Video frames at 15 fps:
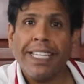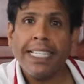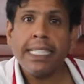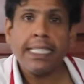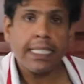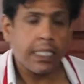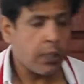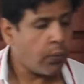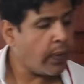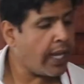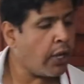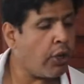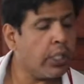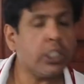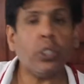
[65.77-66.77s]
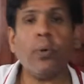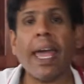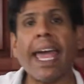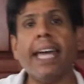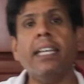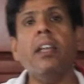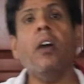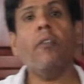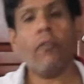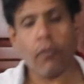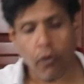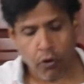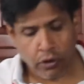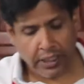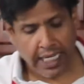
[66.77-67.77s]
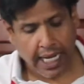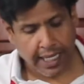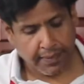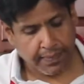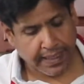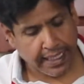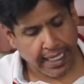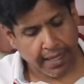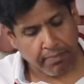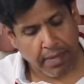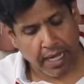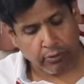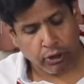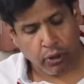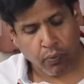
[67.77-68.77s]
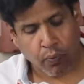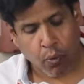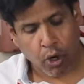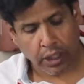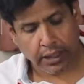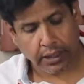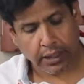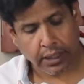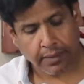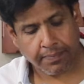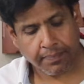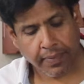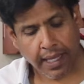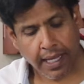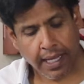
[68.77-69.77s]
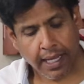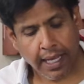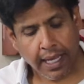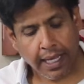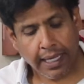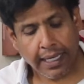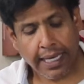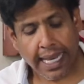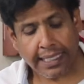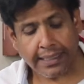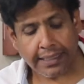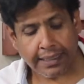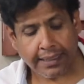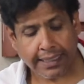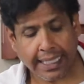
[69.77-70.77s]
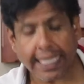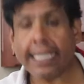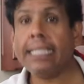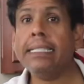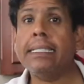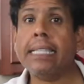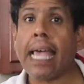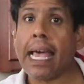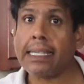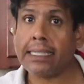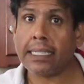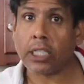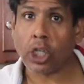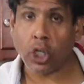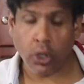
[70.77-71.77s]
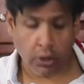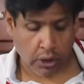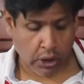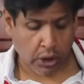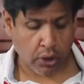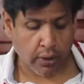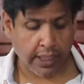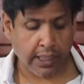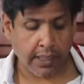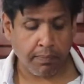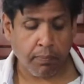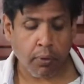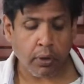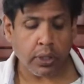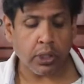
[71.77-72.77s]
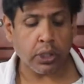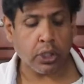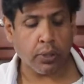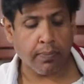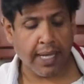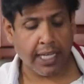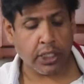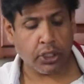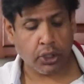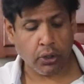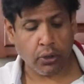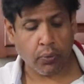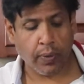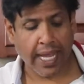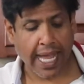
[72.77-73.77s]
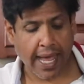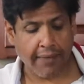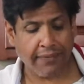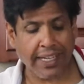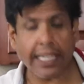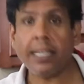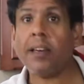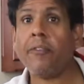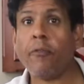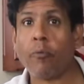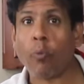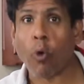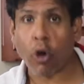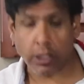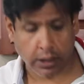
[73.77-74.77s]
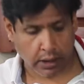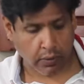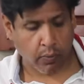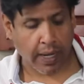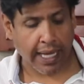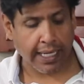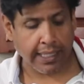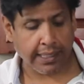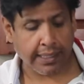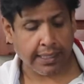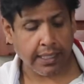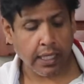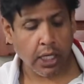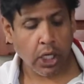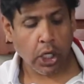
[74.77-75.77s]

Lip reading: this, we're going to add 4 times the amount of water. Lentil thickens as it cooks, so it's important to make sure we have enough water while it's